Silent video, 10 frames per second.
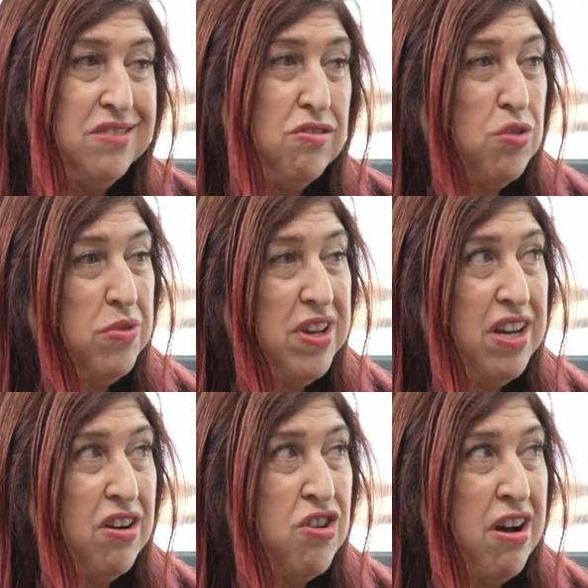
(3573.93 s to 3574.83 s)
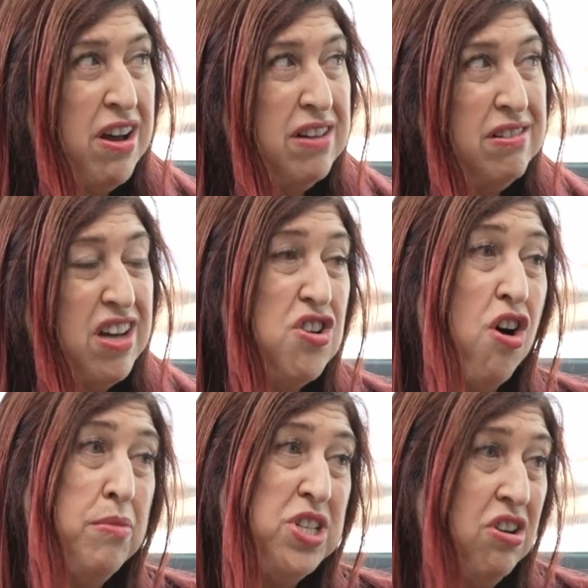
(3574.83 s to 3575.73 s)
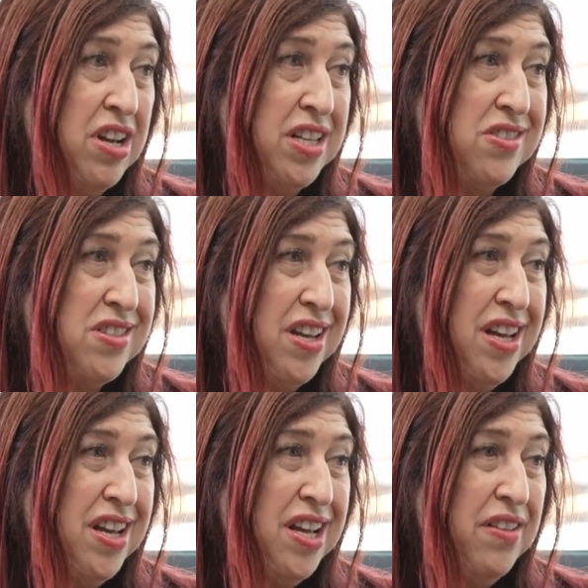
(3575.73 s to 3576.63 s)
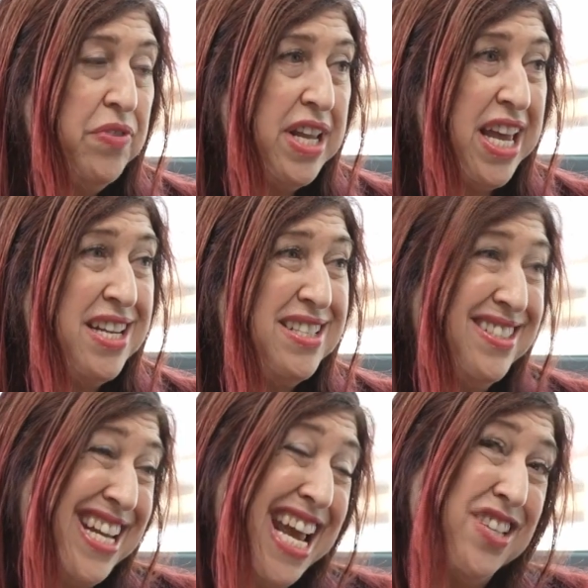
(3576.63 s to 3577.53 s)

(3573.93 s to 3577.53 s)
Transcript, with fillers: so that we are not automatons. Yeah. And absolutely.